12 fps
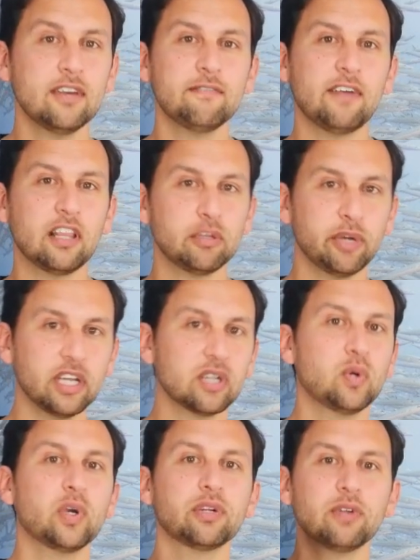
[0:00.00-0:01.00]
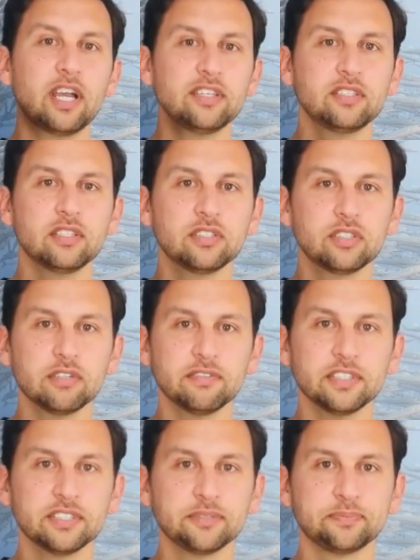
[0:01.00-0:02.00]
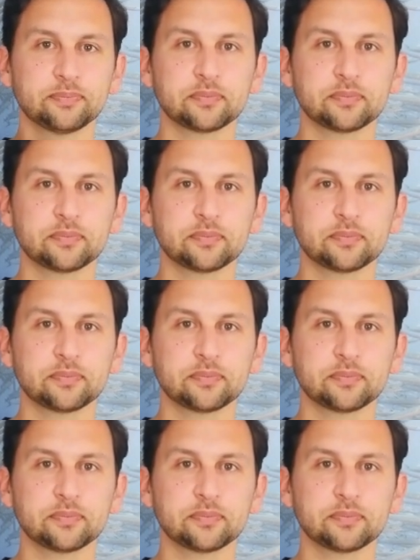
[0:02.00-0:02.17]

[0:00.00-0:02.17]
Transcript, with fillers: followed by a quick rise to the surface.